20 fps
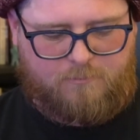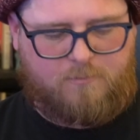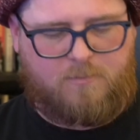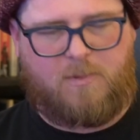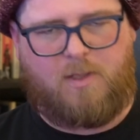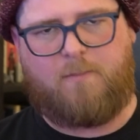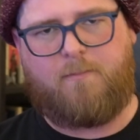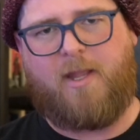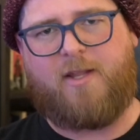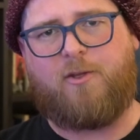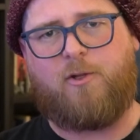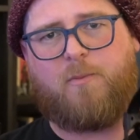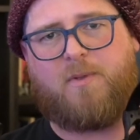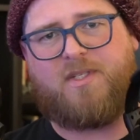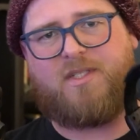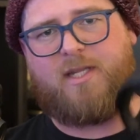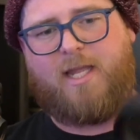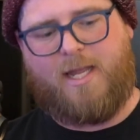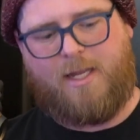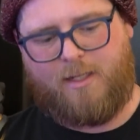make no
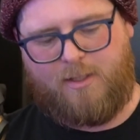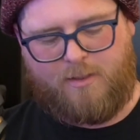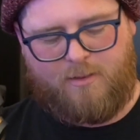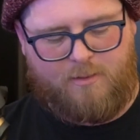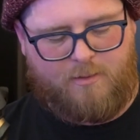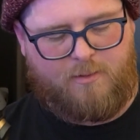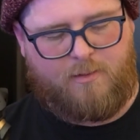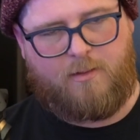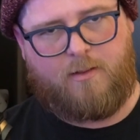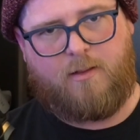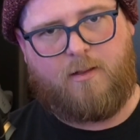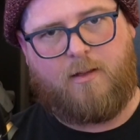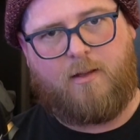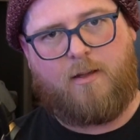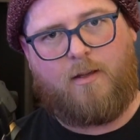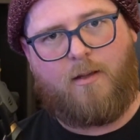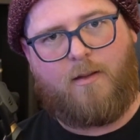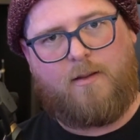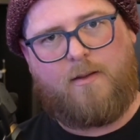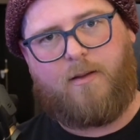mistake,
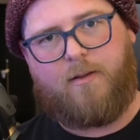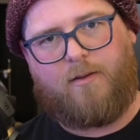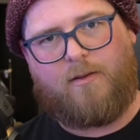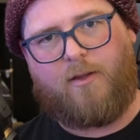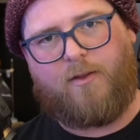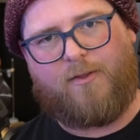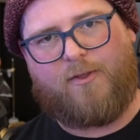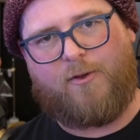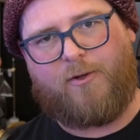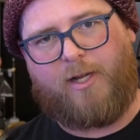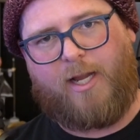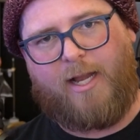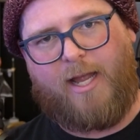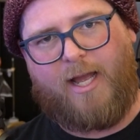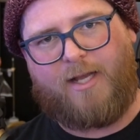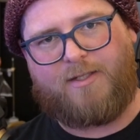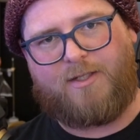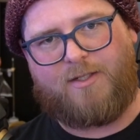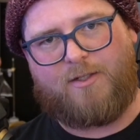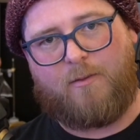the
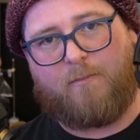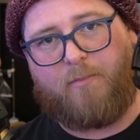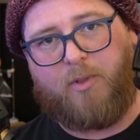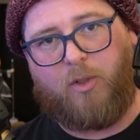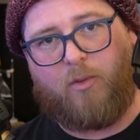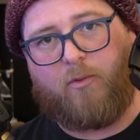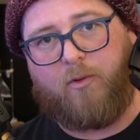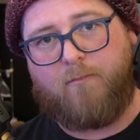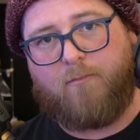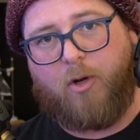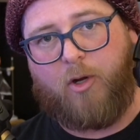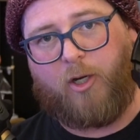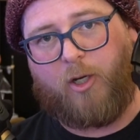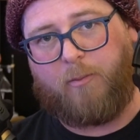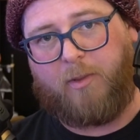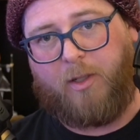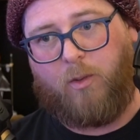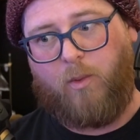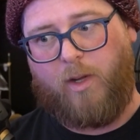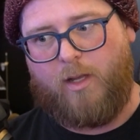38Xs are built
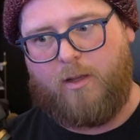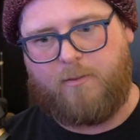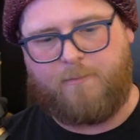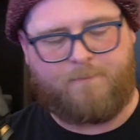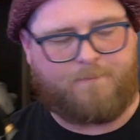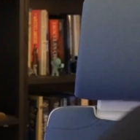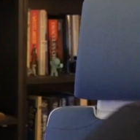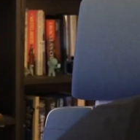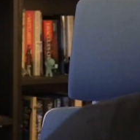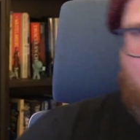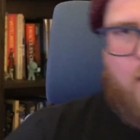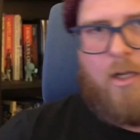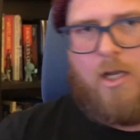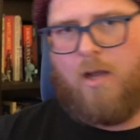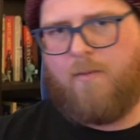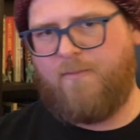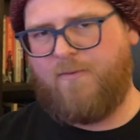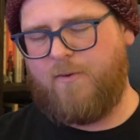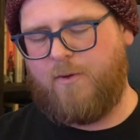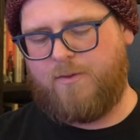remarkably well.
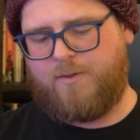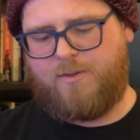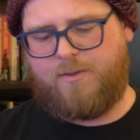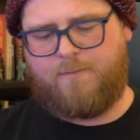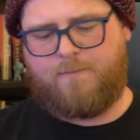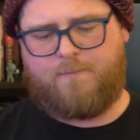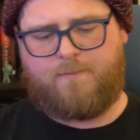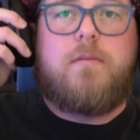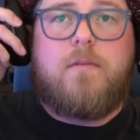Comfort.